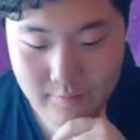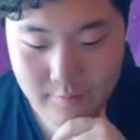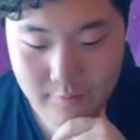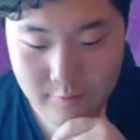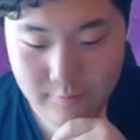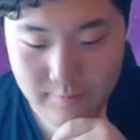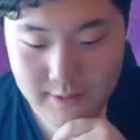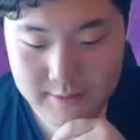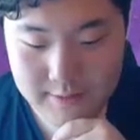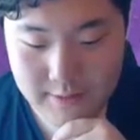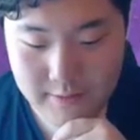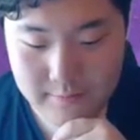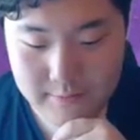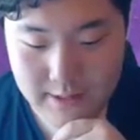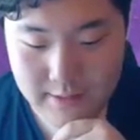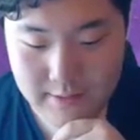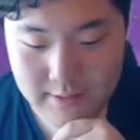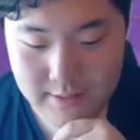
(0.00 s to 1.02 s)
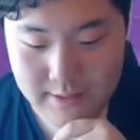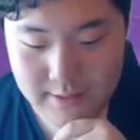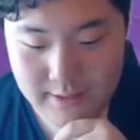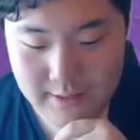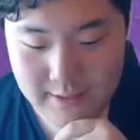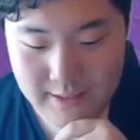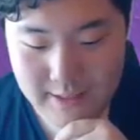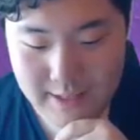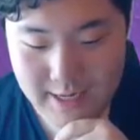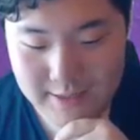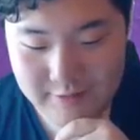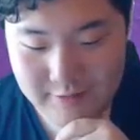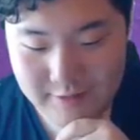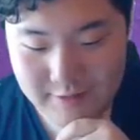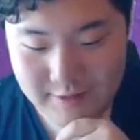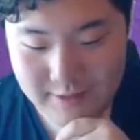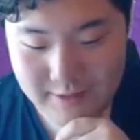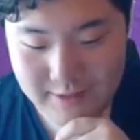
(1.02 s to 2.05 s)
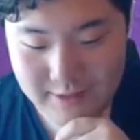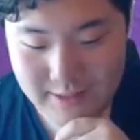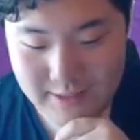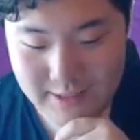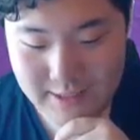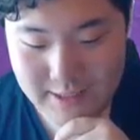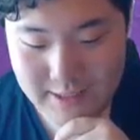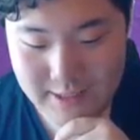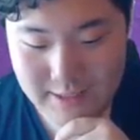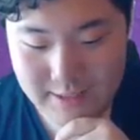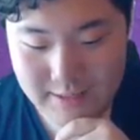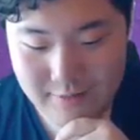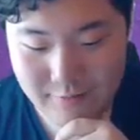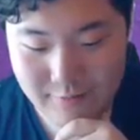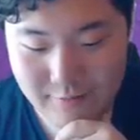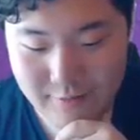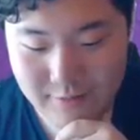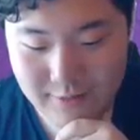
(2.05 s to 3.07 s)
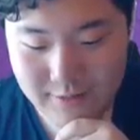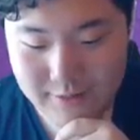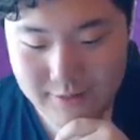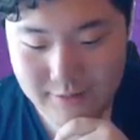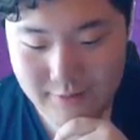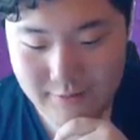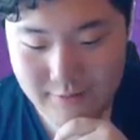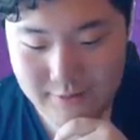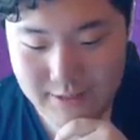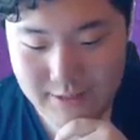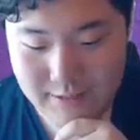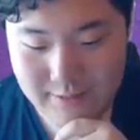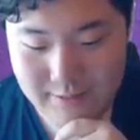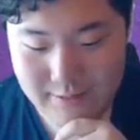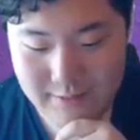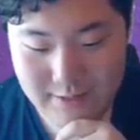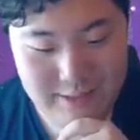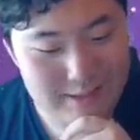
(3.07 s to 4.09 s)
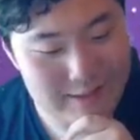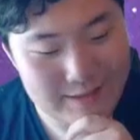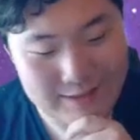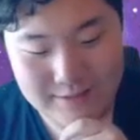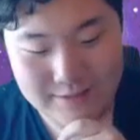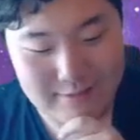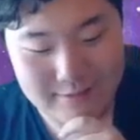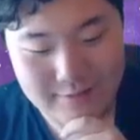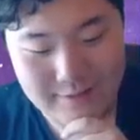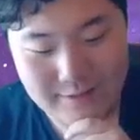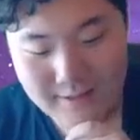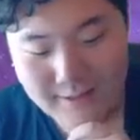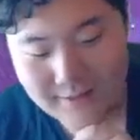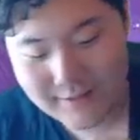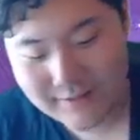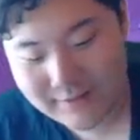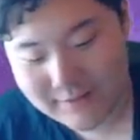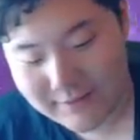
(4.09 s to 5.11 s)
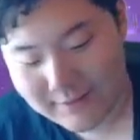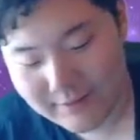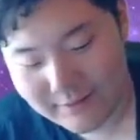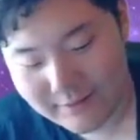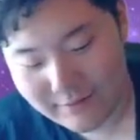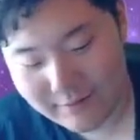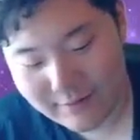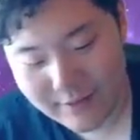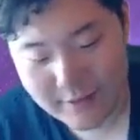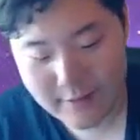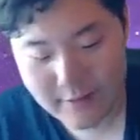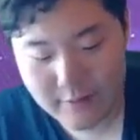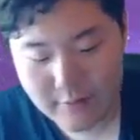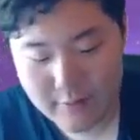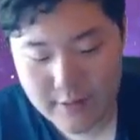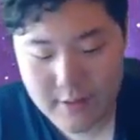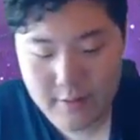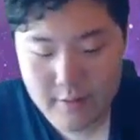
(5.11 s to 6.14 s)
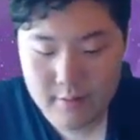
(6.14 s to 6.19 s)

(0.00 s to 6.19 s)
Moonblast comes out in the Gastrodon, and Horn Leech goes out into the Slowking. Okay.